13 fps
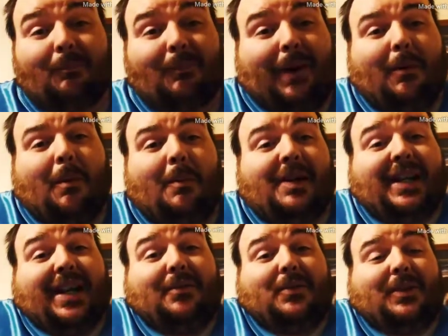My Walmart
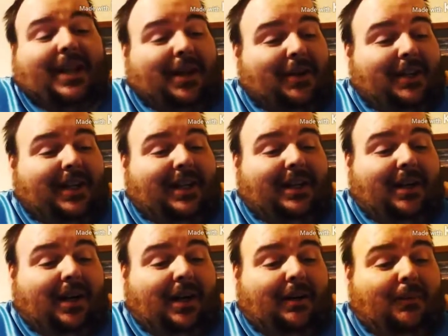never carried it.
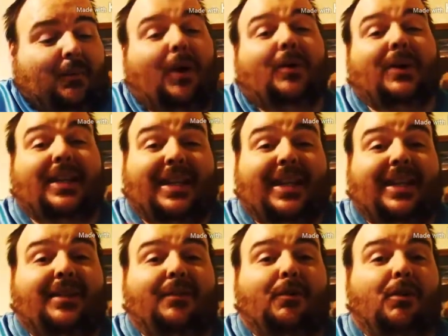Well, they
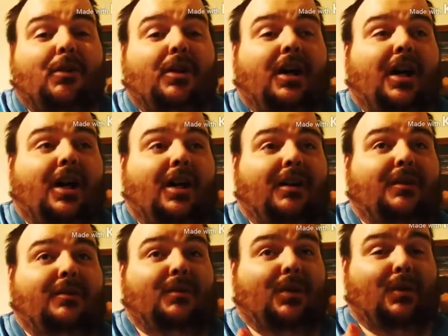did for
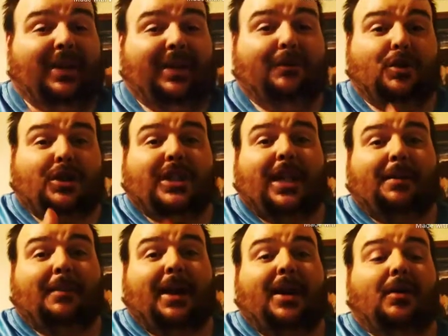when it first
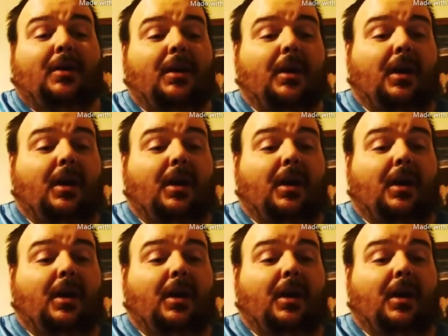came out.